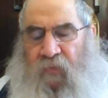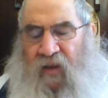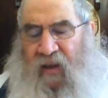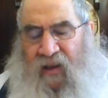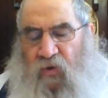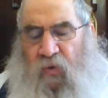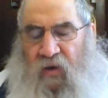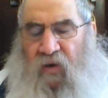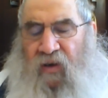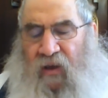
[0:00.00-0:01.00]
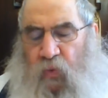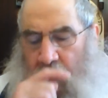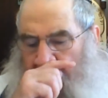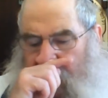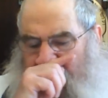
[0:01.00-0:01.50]
That's
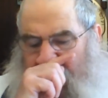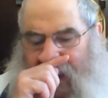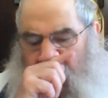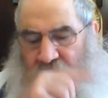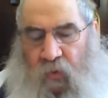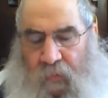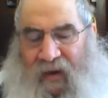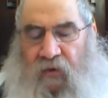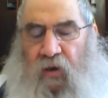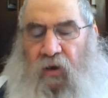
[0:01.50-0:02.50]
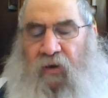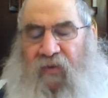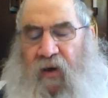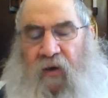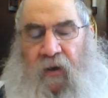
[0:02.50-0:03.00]
what we're about to learn
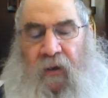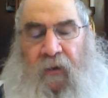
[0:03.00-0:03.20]
over here.